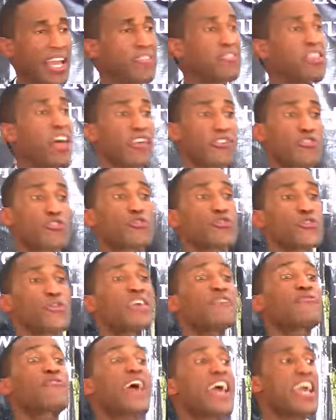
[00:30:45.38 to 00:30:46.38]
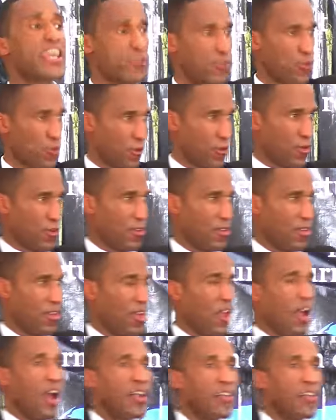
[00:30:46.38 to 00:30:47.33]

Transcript: It does three things.